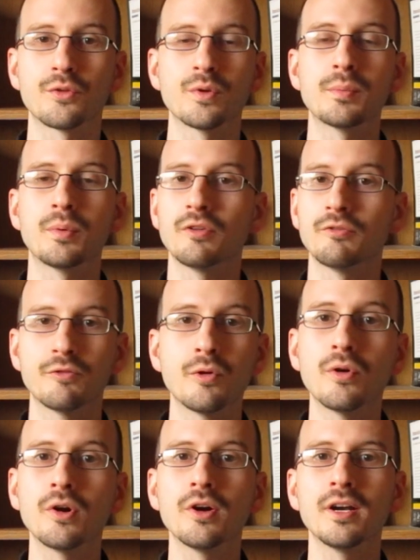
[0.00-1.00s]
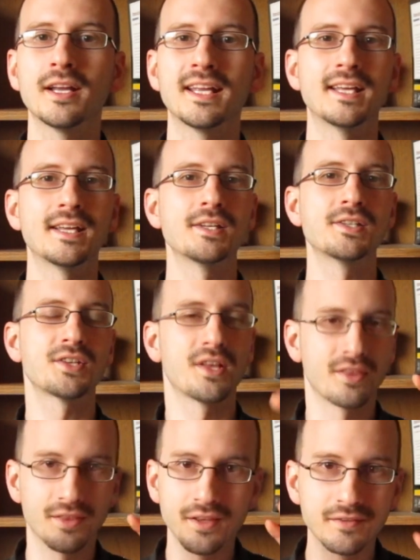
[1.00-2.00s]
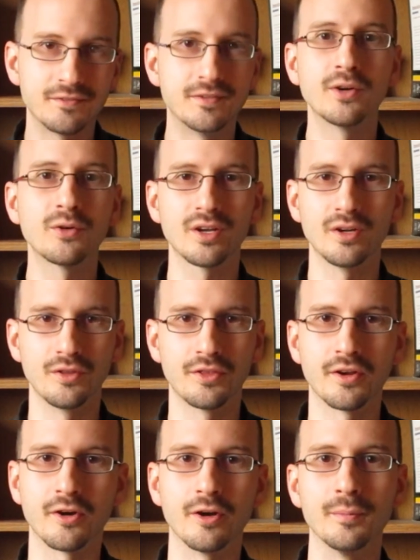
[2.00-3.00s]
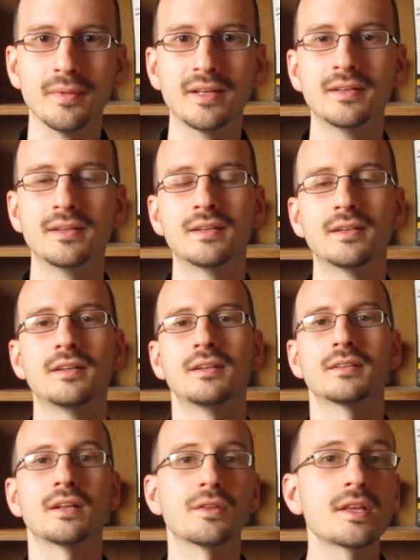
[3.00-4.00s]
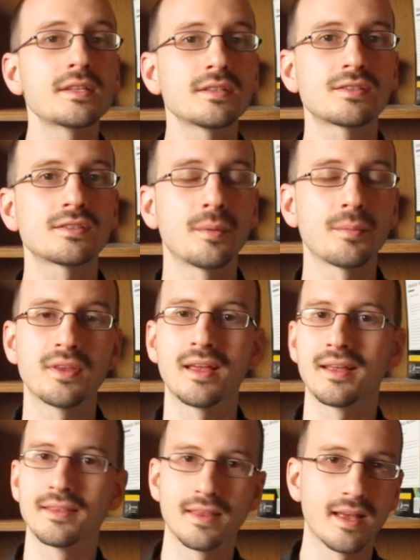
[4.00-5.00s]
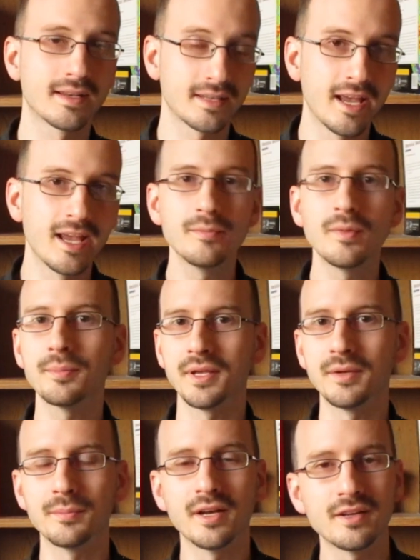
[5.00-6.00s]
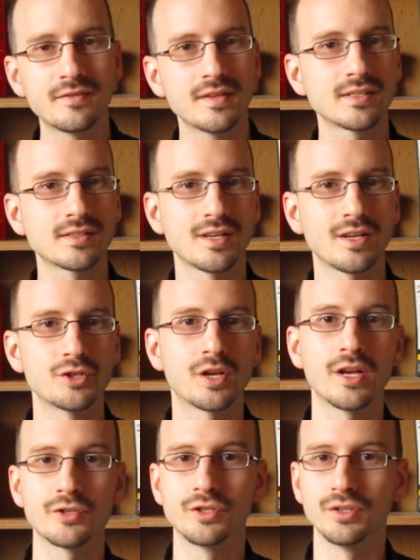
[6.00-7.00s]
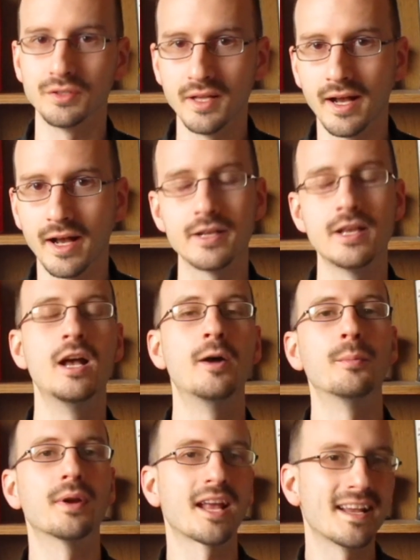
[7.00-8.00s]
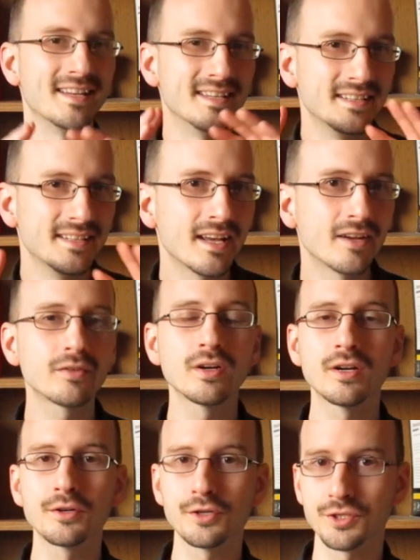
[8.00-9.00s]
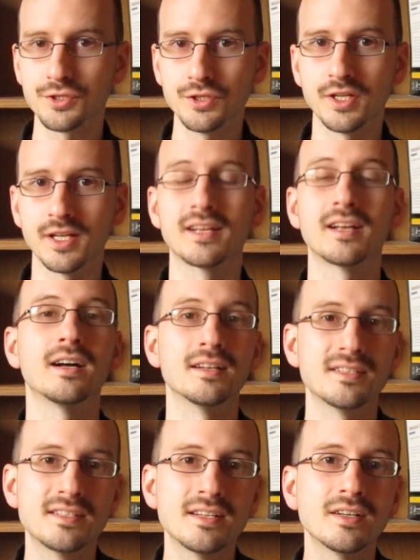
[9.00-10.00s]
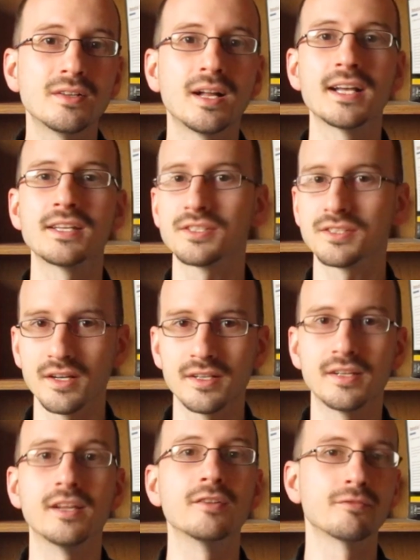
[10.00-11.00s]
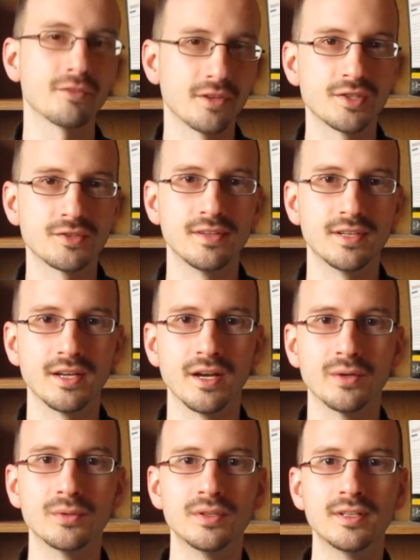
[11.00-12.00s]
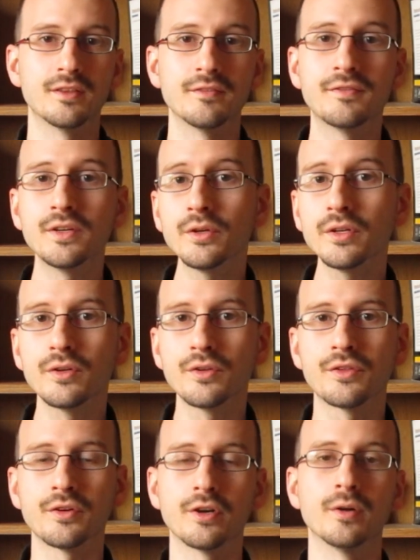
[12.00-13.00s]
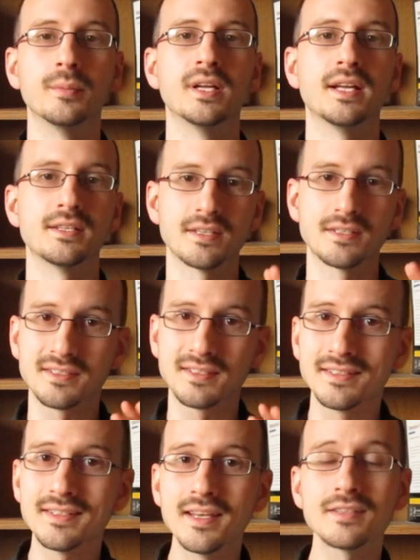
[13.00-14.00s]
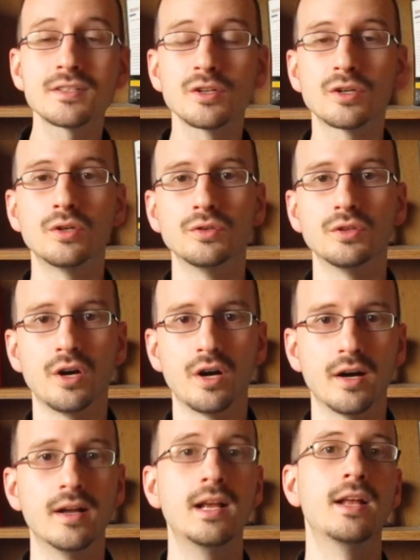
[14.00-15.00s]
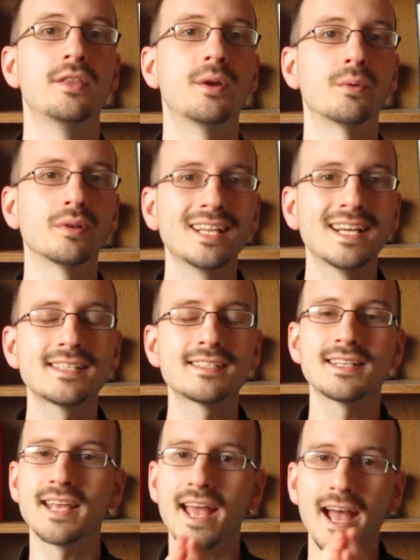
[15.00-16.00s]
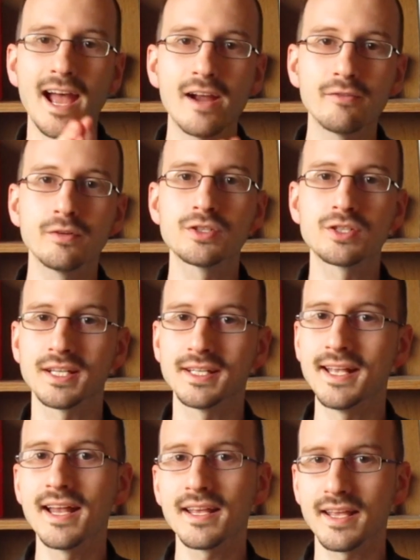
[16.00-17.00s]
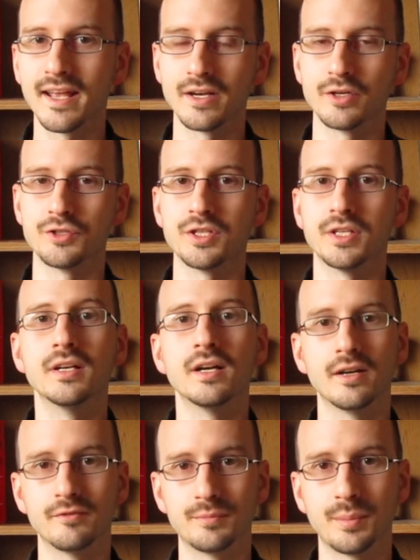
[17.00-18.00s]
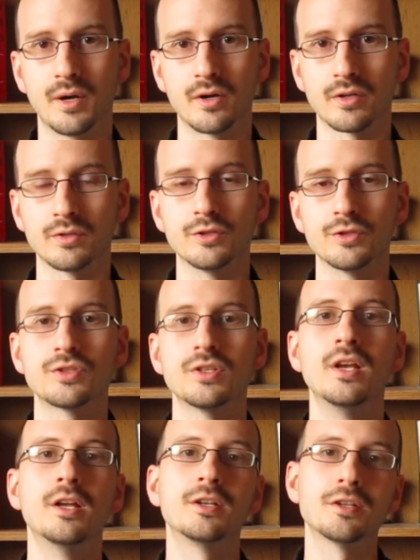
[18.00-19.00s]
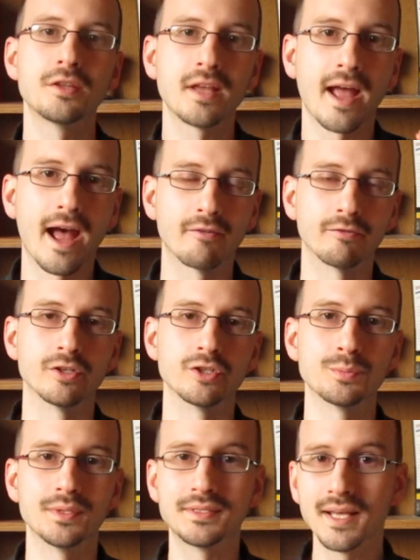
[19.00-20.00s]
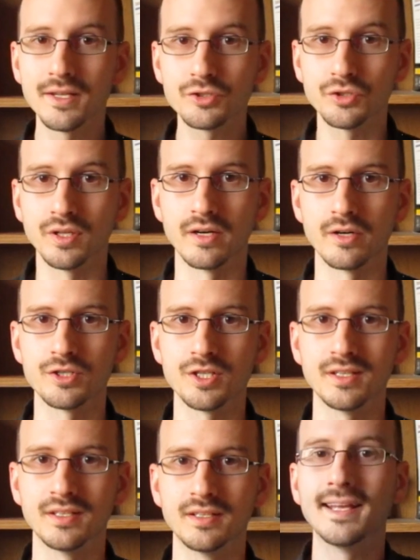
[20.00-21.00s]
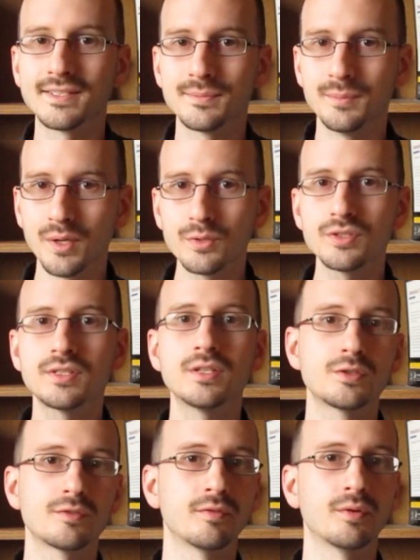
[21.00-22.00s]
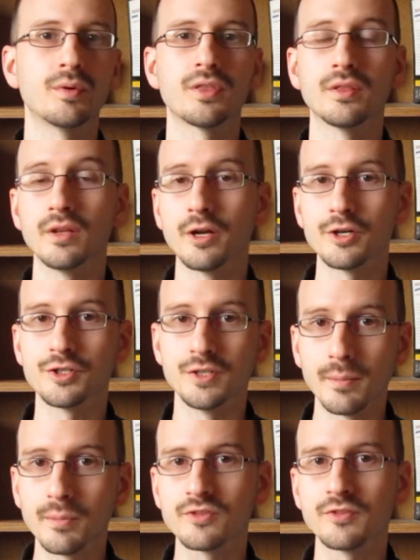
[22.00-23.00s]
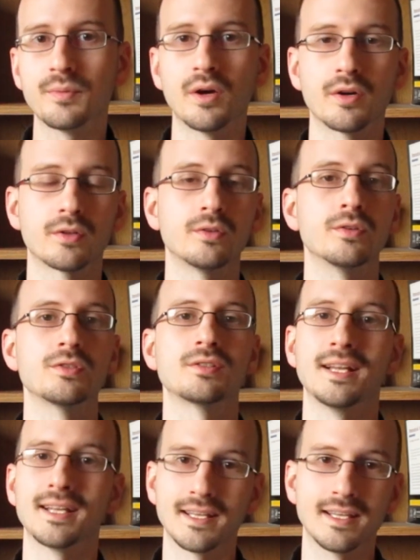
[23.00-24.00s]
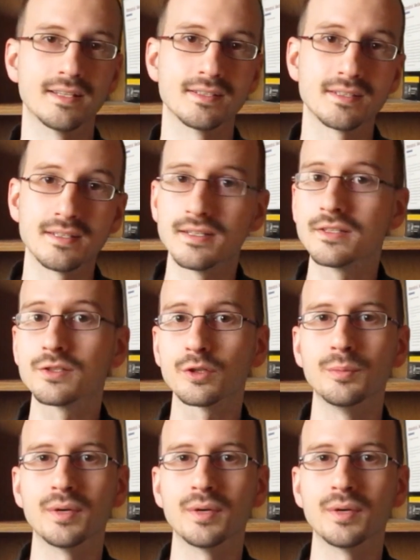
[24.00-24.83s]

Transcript: 3.4 is the virial theorem. Now this is something that came up in my physics education a lot, but I never understood it until I studied it for this video. The virial theorem is a statistical law that relates the average kinetic energy of particles to the average potential energy. It's most useful with large numbers of particles like in statistical